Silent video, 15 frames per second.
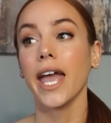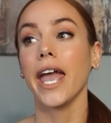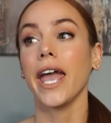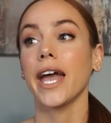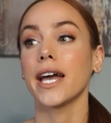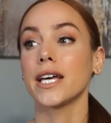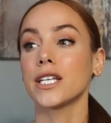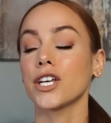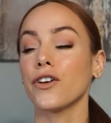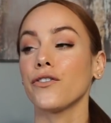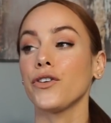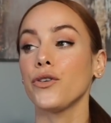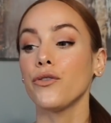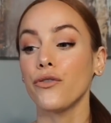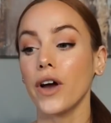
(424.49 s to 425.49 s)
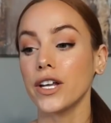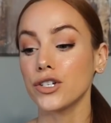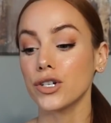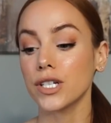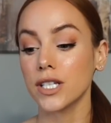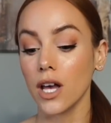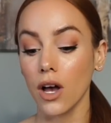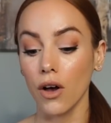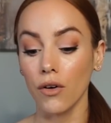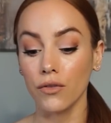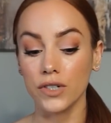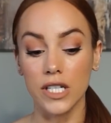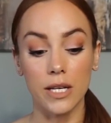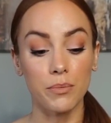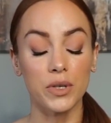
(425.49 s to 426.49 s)
And if you find
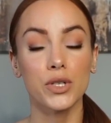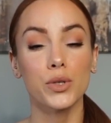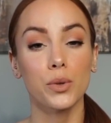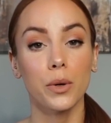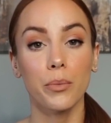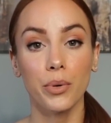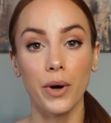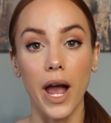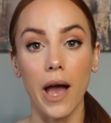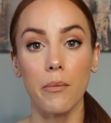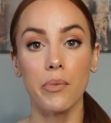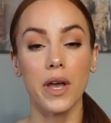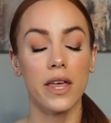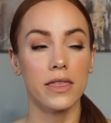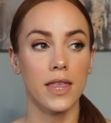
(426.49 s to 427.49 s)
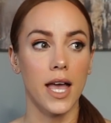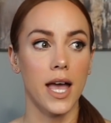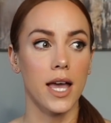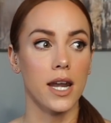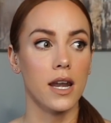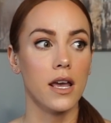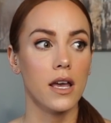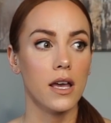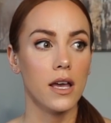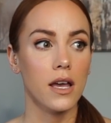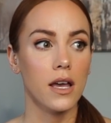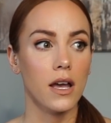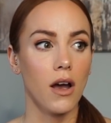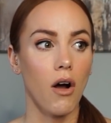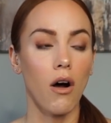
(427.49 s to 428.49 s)
yourself deep into a prep and then
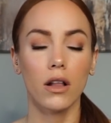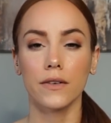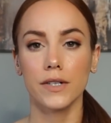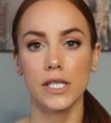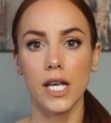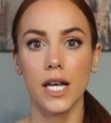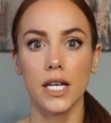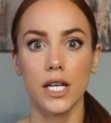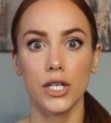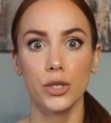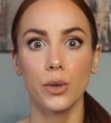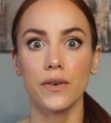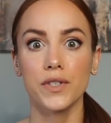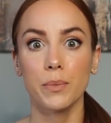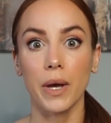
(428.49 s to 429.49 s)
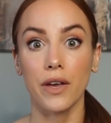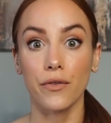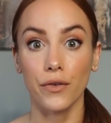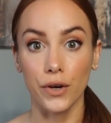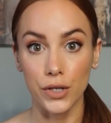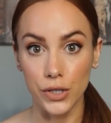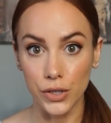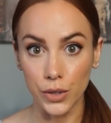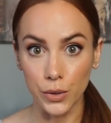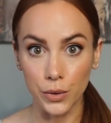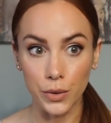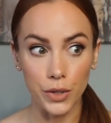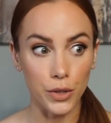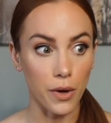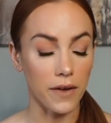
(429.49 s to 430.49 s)
all of a sudden you have to pay for a
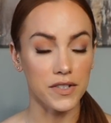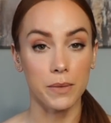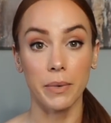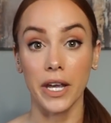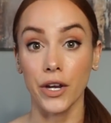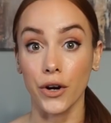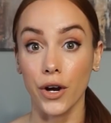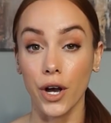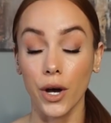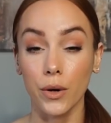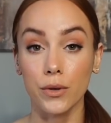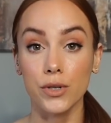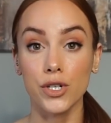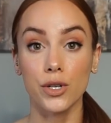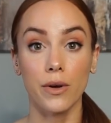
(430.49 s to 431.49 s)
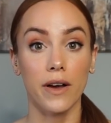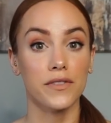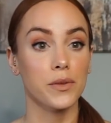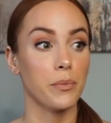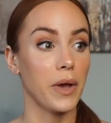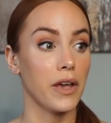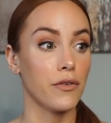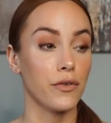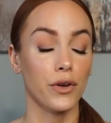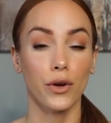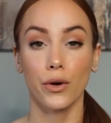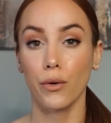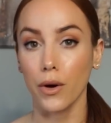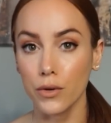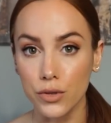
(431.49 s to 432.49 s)
suit, you have to pay your coach, you have to pay for your
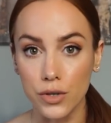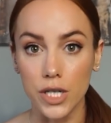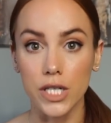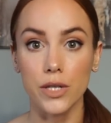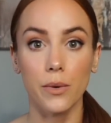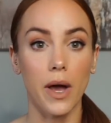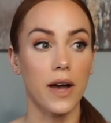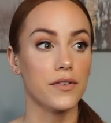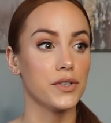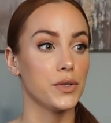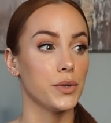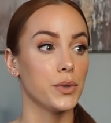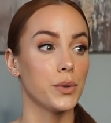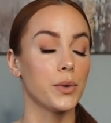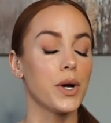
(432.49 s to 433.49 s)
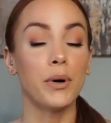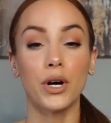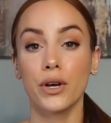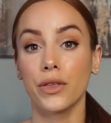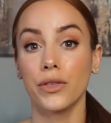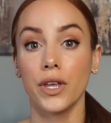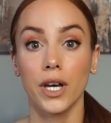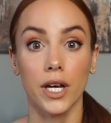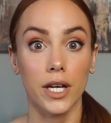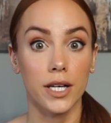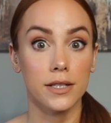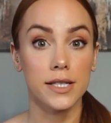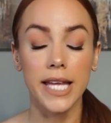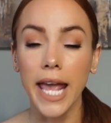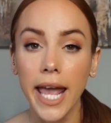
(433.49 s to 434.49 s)
groceries, you have to book
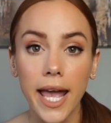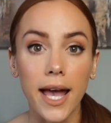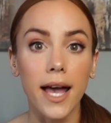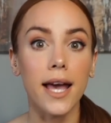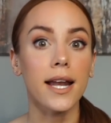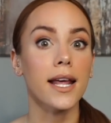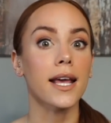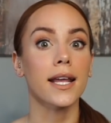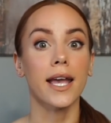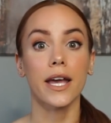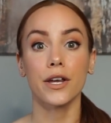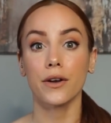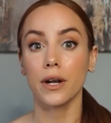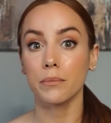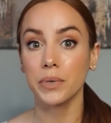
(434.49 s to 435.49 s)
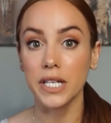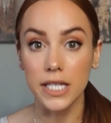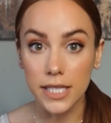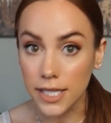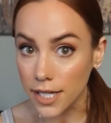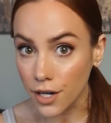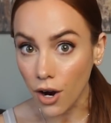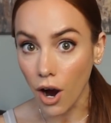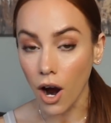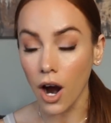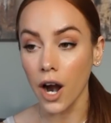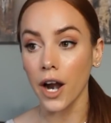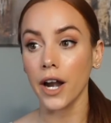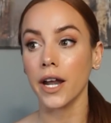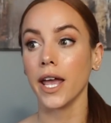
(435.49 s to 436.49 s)
the tan and get your NPC
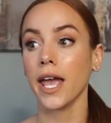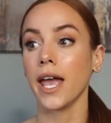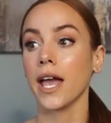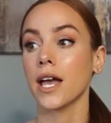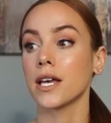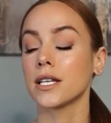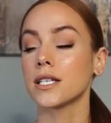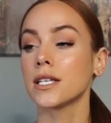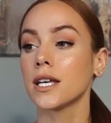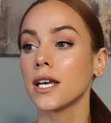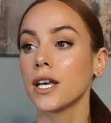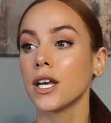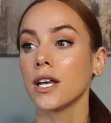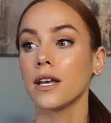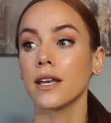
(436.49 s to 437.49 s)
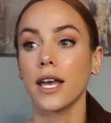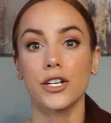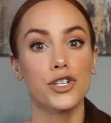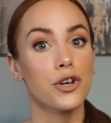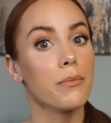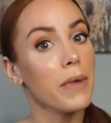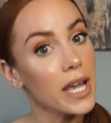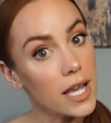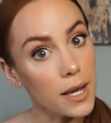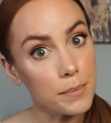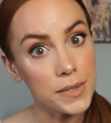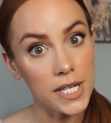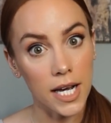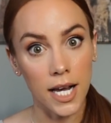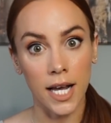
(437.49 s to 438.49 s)
card and get your
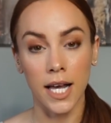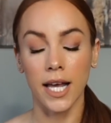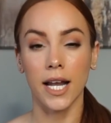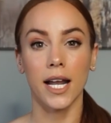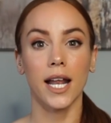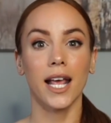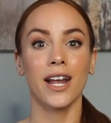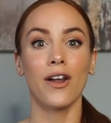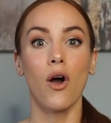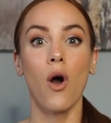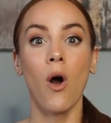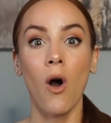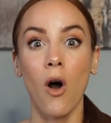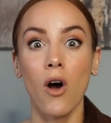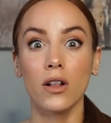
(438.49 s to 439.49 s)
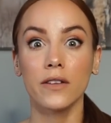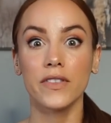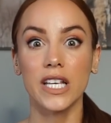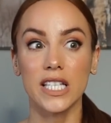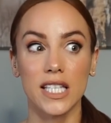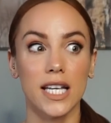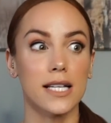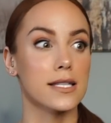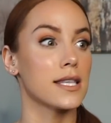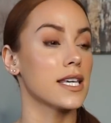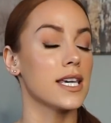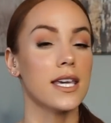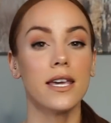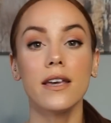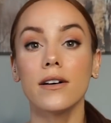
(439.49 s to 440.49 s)
makeup done and all of these things, the
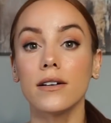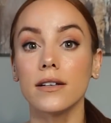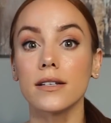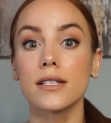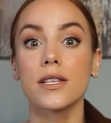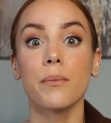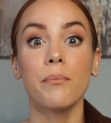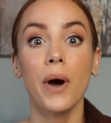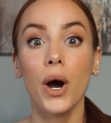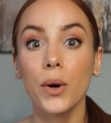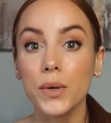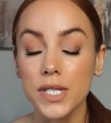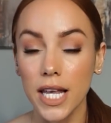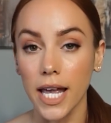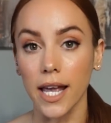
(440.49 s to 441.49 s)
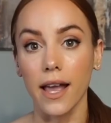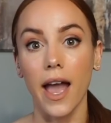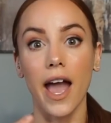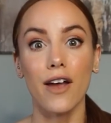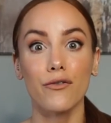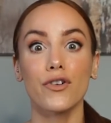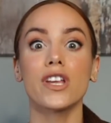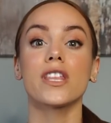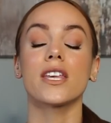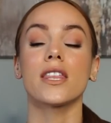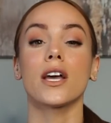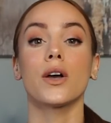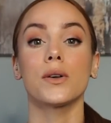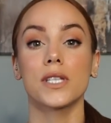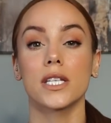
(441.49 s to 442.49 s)
heels, the posing, everything
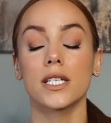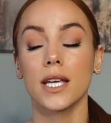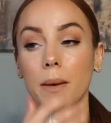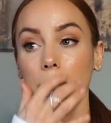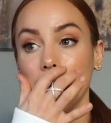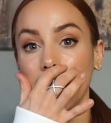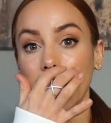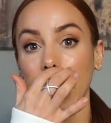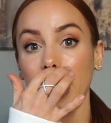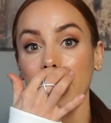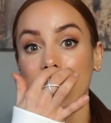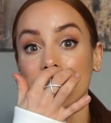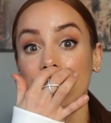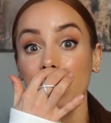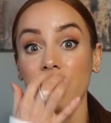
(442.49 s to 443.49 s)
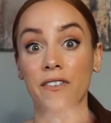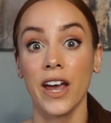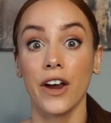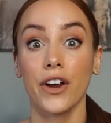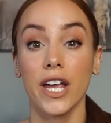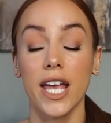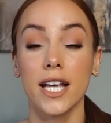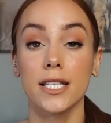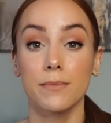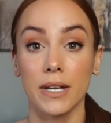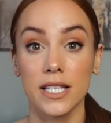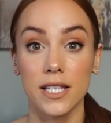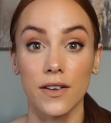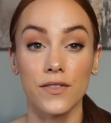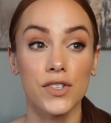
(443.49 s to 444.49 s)
that goes into competing, it is very expensive.